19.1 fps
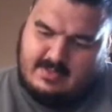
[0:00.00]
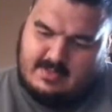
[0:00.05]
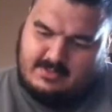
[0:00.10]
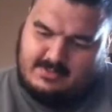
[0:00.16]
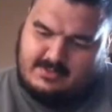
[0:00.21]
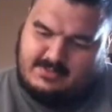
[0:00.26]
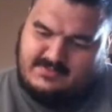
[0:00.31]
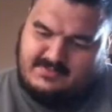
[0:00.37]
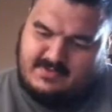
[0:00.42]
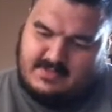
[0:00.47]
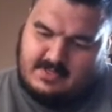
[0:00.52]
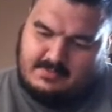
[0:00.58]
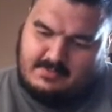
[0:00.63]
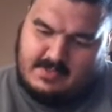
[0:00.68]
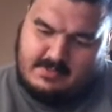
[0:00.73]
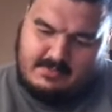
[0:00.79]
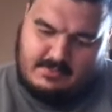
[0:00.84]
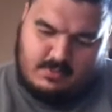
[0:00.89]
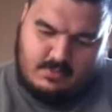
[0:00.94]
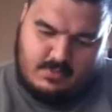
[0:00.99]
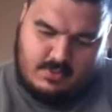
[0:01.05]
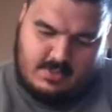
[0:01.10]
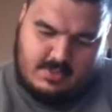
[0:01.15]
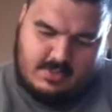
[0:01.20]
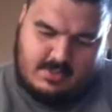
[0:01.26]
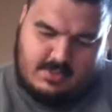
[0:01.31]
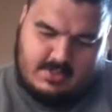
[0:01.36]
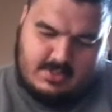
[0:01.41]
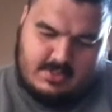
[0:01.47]
how to fill out
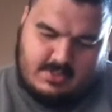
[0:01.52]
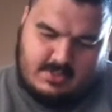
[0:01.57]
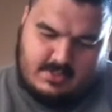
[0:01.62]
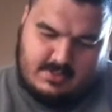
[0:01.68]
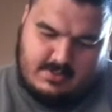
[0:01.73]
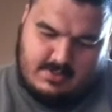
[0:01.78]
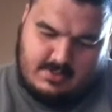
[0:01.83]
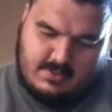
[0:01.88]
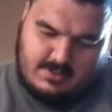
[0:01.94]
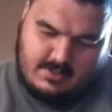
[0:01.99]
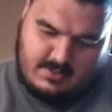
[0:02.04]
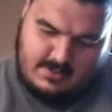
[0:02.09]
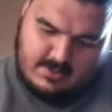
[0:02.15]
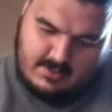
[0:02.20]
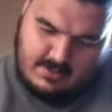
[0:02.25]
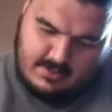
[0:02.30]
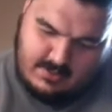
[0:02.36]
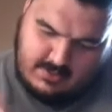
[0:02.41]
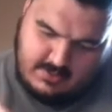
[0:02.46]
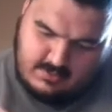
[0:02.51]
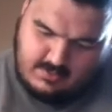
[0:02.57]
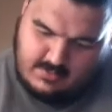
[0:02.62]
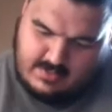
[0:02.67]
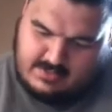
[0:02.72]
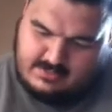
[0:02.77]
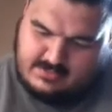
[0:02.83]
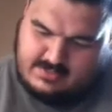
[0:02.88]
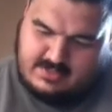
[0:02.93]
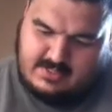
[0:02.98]
paperwork,
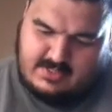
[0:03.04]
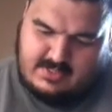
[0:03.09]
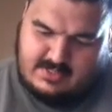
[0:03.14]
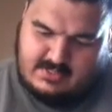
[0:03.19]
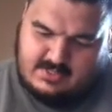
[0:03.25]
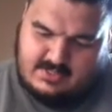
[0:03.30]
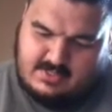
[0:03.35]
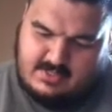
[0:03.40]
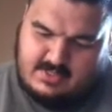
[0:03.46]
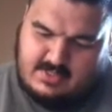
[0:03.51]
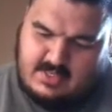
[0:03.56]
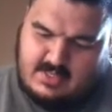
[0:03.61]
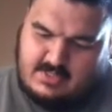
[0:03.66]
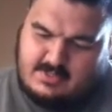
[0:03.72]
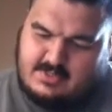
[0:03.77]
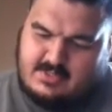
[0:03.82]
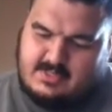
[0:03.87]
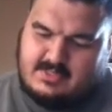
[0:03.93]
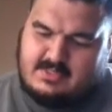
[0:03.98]
route selection, how to